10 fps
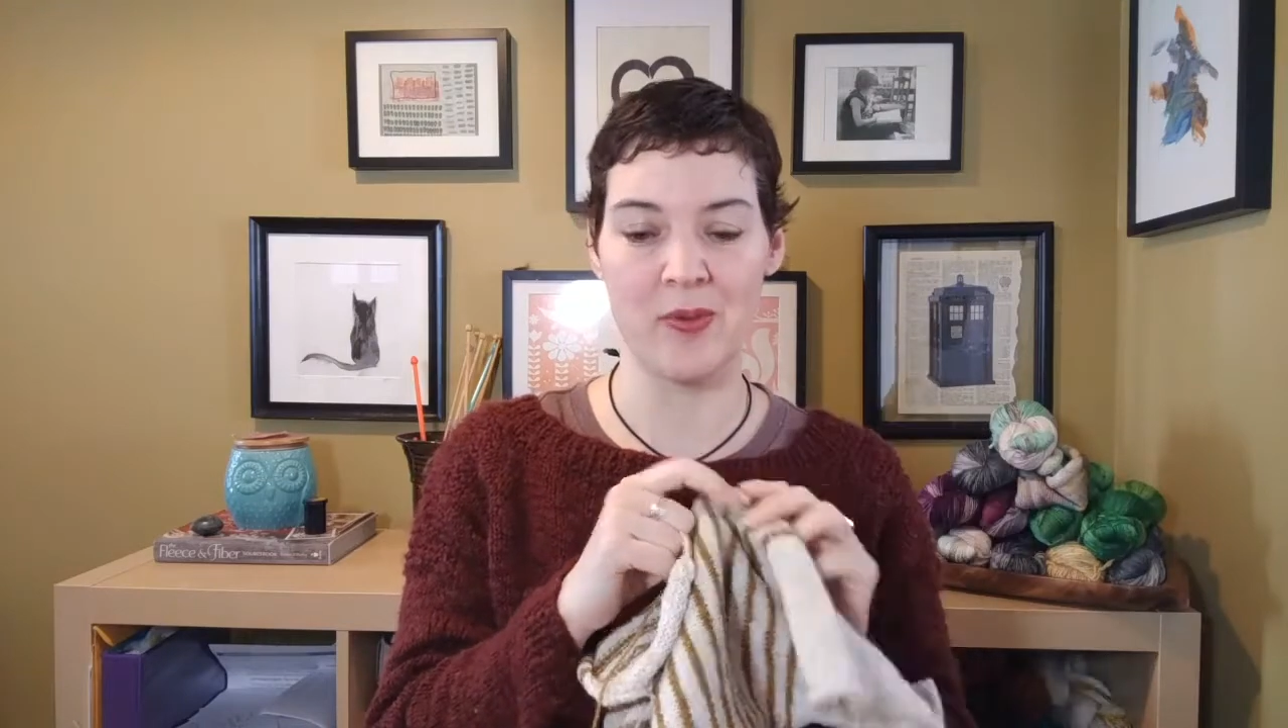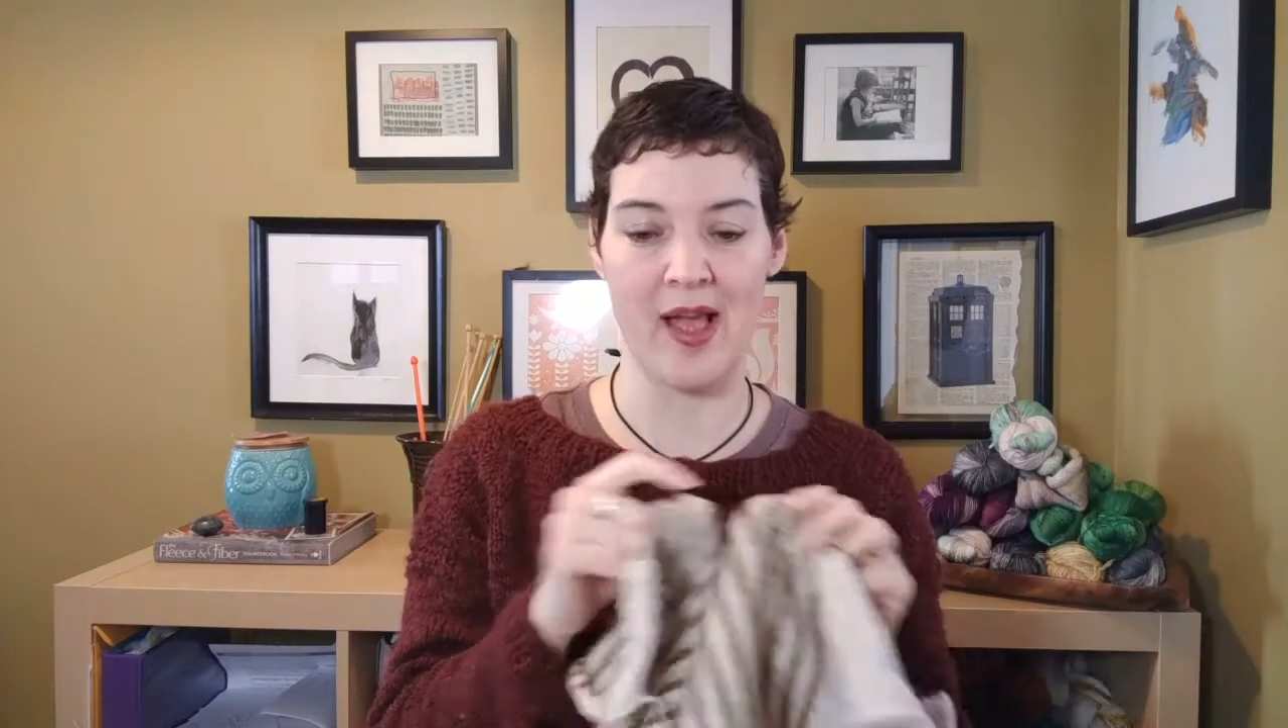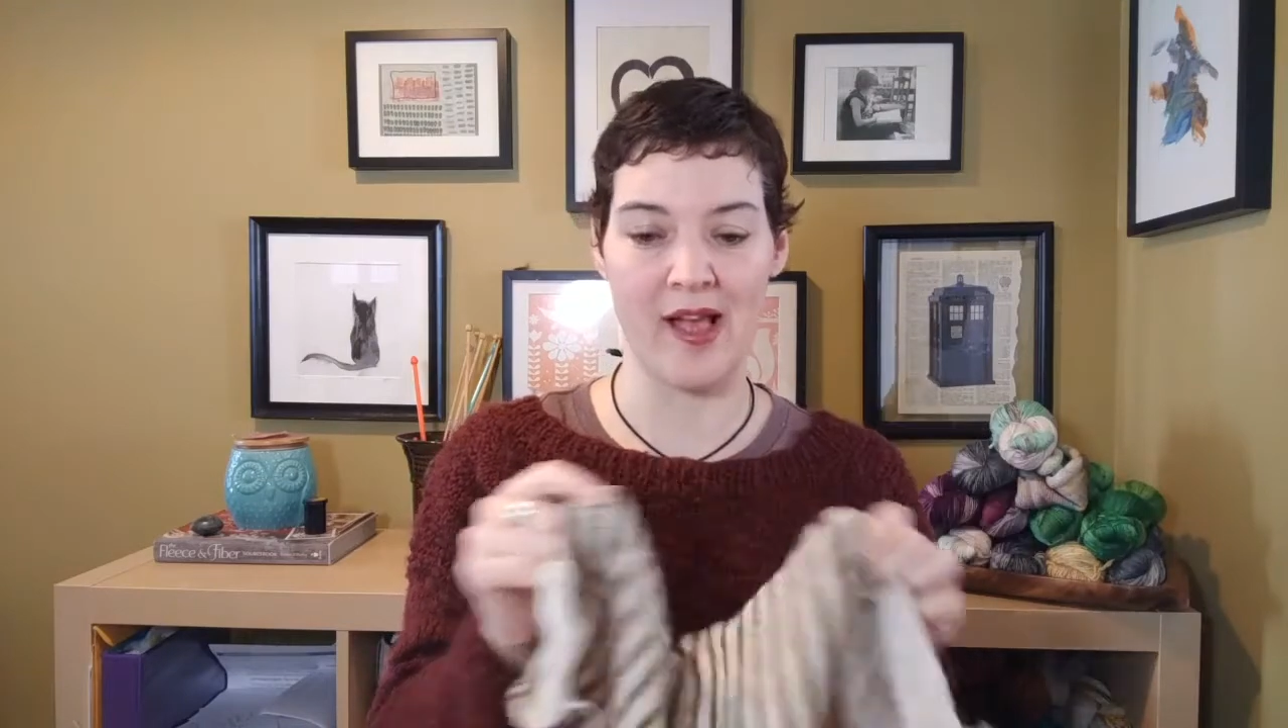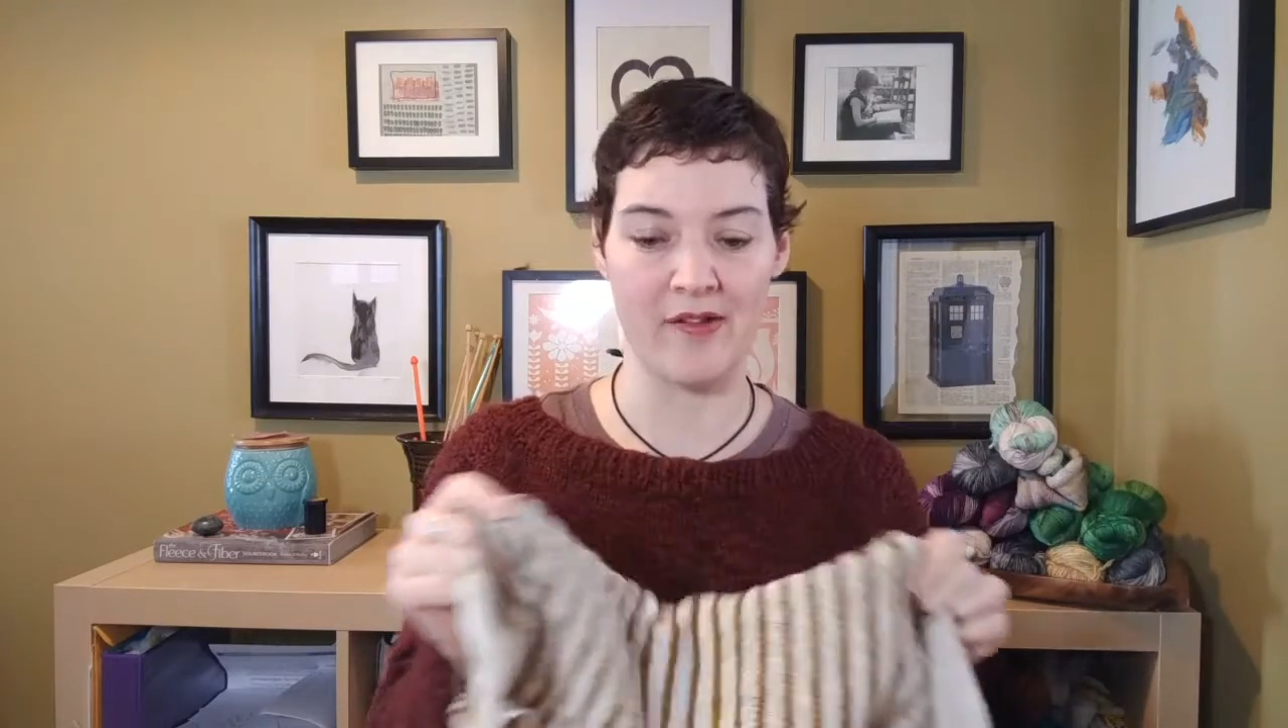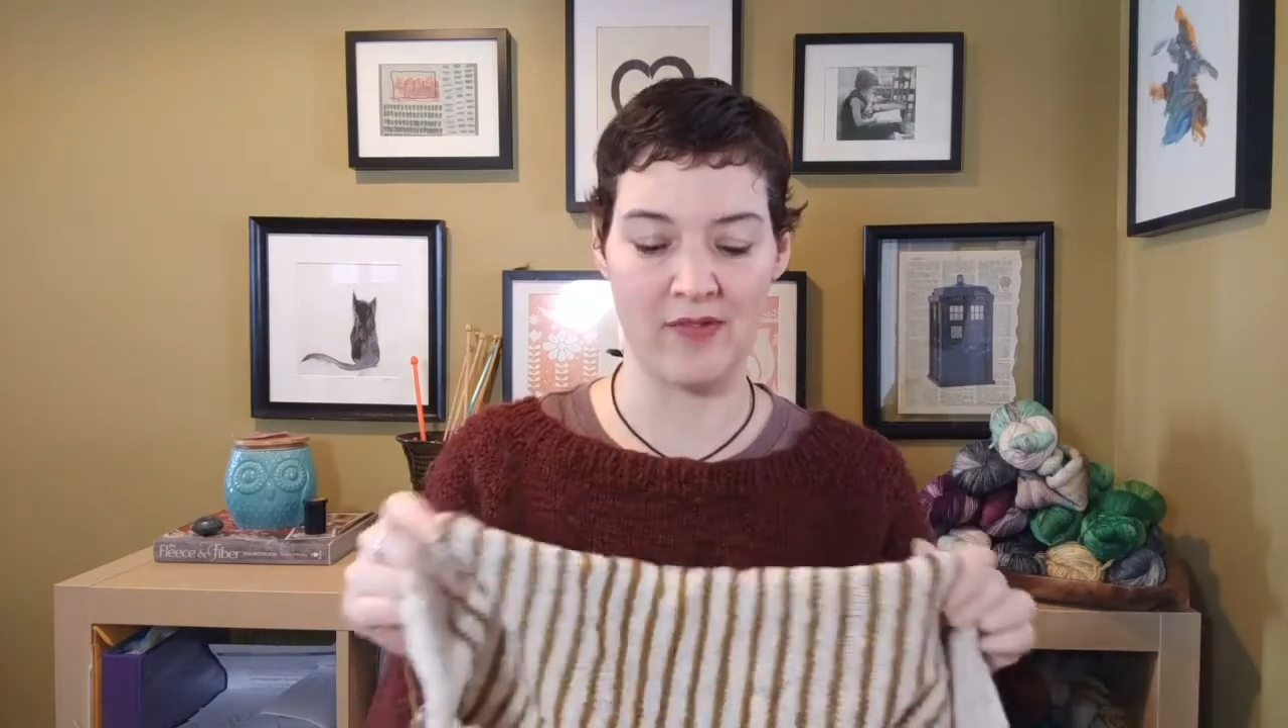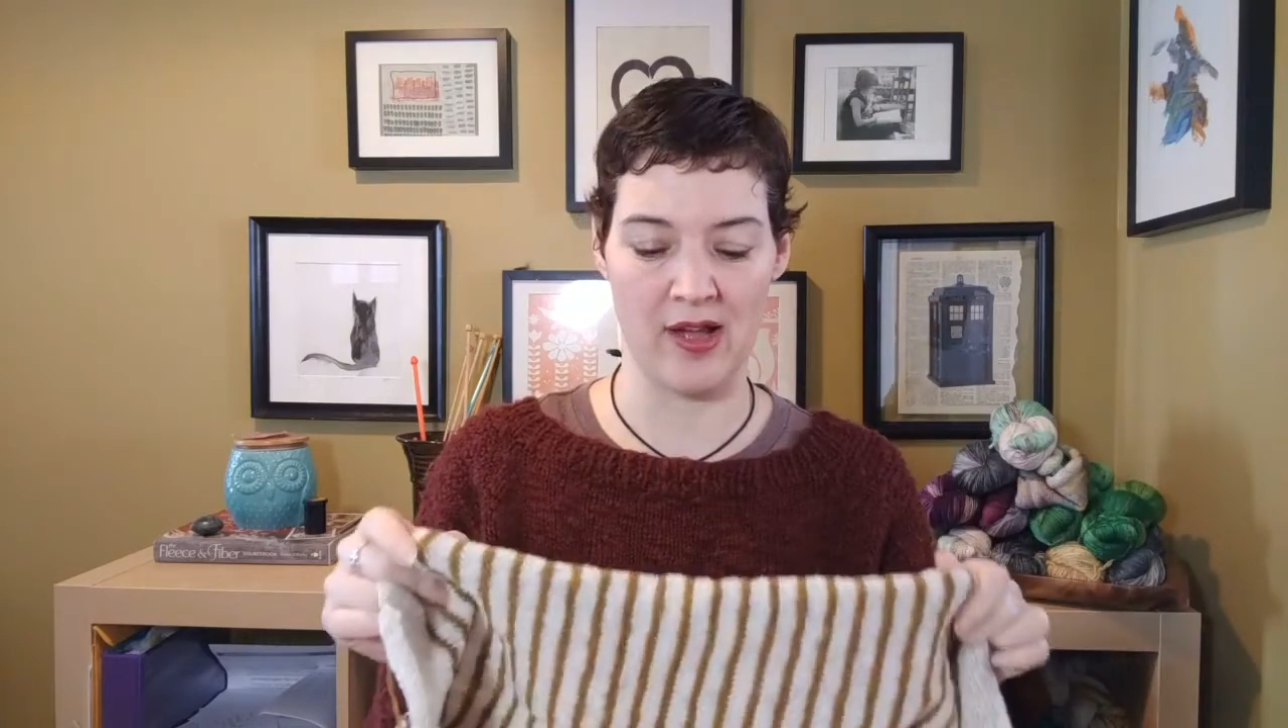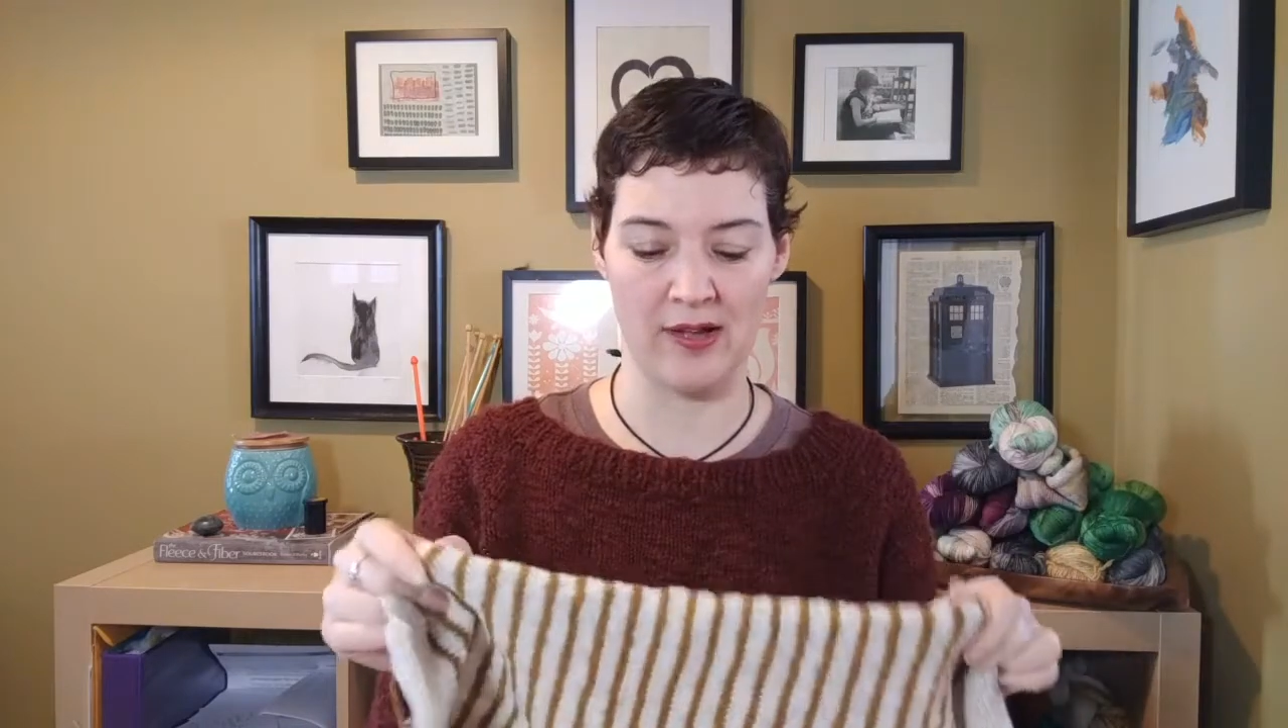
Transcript: have,